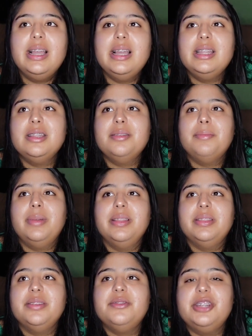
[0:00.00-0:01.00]
in the
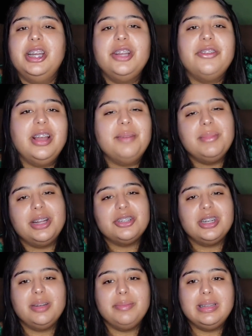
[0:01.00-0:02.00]
month of January. I'm not
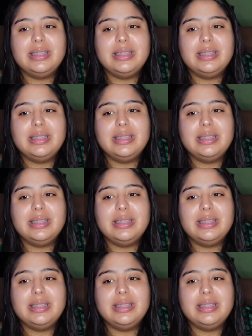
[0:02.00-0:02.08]
trying to be